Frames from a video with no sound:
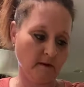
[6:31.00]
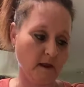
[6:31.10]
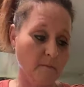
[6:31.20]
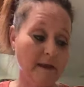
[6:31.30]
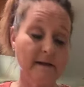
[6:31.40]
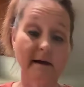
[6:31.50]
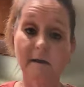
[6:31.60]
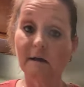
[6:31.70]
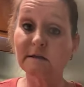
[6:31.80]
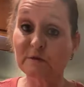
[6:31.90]
I made a
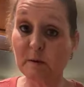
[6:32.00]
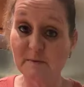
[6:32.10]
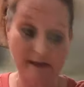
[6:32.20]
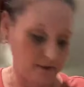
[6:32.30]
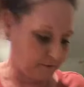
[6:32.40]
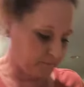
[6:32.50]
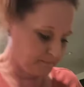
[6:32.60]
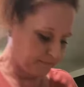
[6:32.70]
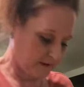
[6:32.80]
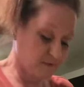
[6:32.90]
sweet potato.
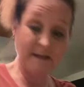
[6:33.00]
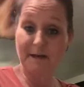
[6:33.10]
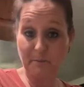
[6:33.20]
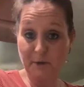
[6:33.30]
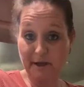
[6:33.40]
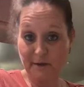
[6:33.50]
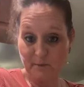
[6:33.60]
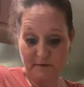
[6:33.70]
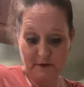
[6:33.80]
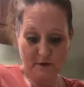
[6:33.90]
So I ended up putting it
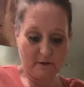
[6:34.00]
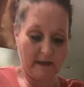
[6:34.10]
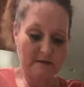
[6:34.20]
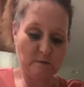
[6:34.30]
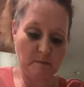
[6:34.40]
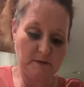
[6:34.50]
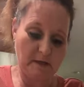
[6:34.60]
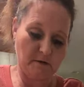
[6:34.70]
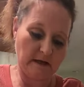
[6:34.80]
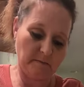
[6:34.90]
with, you know, like a sweet potato
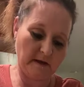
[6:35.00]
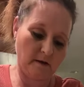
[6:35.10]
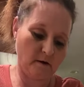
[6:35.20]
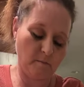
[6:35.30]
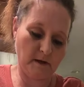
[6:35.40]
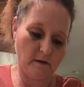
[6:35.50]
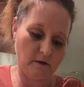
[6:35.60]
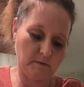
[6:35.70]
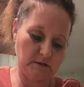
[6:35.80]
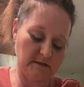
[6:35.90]
type thing. Oh my God, it
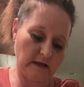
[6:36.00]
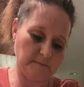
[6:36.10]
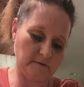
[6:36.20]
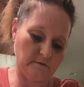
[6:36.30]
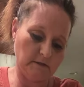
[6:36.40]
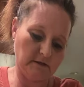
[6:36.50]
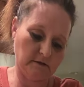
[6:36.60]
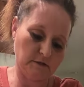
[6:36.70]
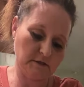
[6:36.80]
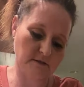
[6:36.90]
was just absolutely
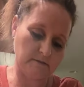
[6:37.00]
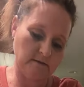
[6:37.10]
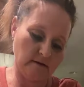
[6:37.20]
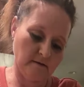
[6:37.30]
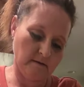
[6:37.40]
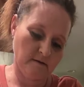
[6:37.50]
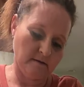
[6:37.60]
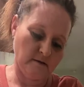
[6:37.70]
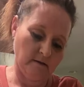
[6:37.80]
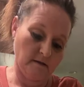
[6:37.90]
delicious.
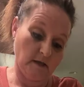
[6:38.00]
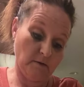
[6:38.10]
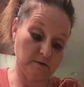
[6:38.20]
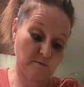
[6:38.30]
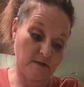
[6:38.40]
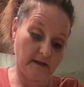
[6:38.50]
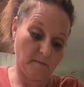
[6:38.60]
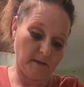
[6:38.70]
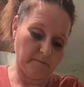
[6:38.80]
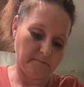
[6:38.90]
It was really yummy.